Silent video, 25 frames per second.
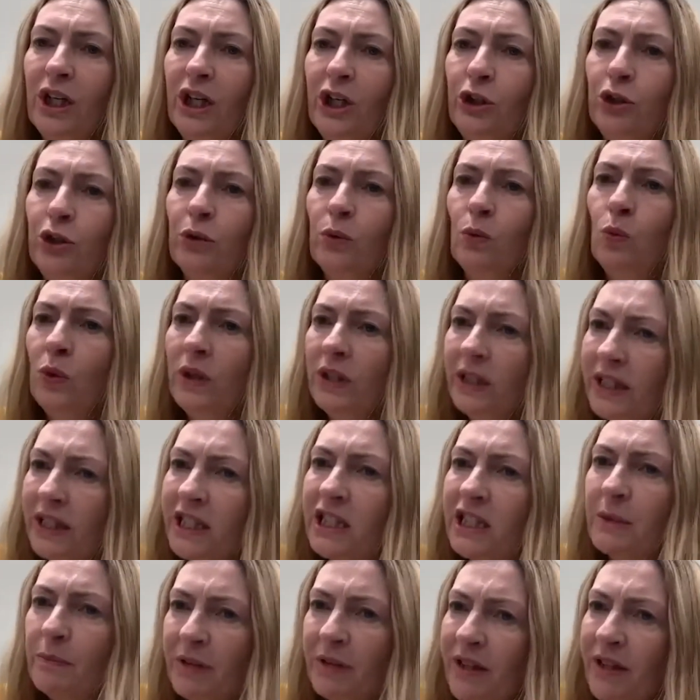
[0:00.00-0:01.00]
who are willing
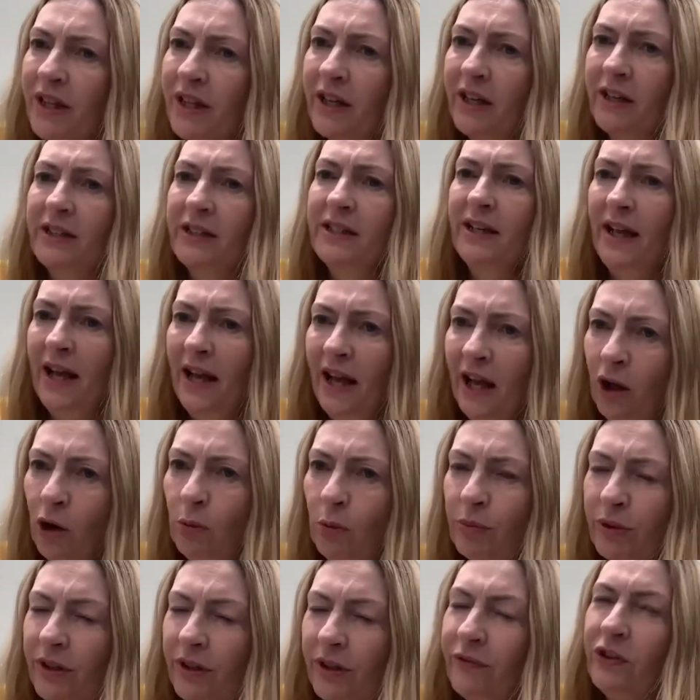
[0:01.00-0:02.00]
to be there to
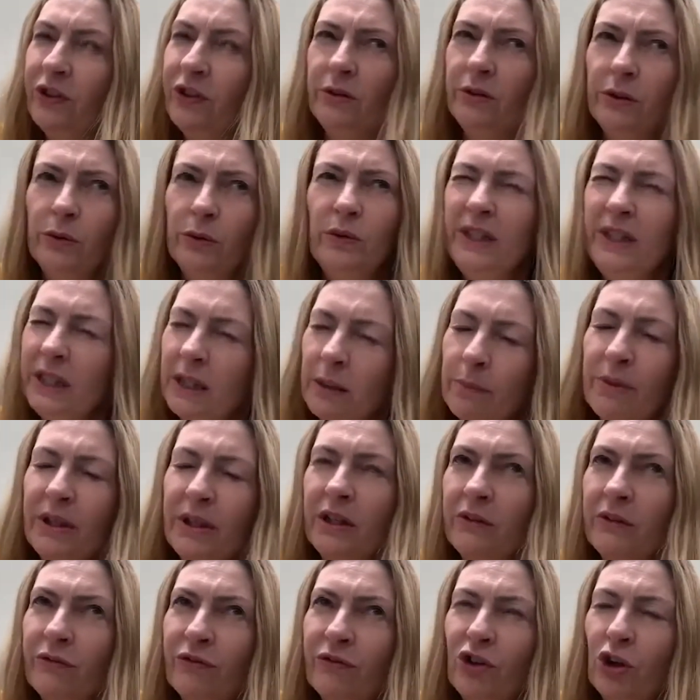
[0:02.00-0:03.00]
help if you need a bit
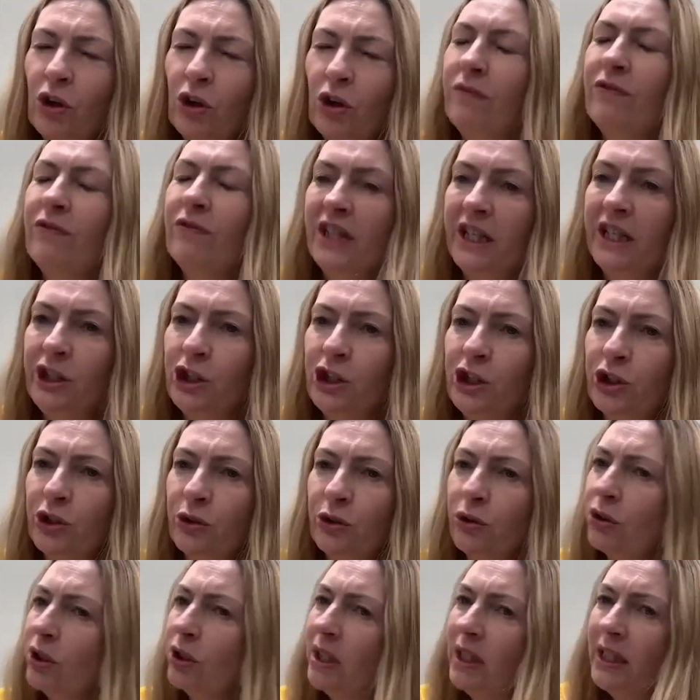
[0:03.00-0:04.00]
of
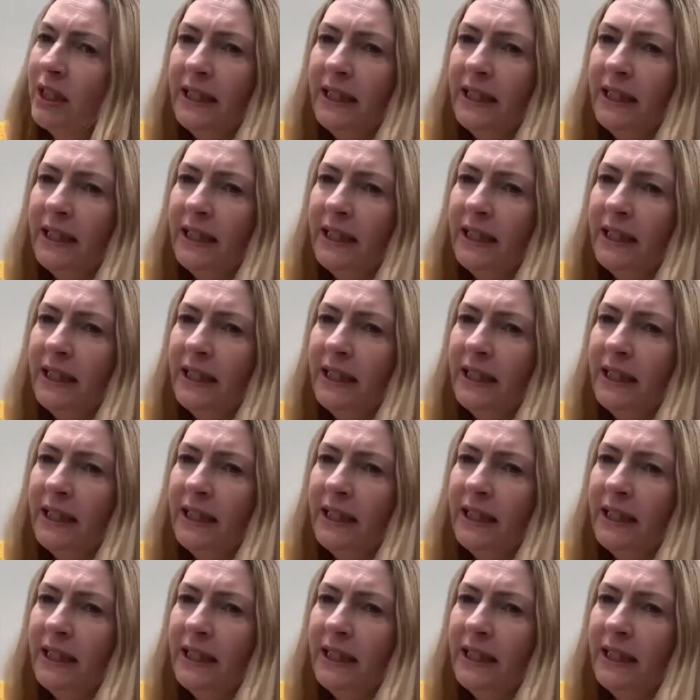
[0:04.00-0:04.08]
confidential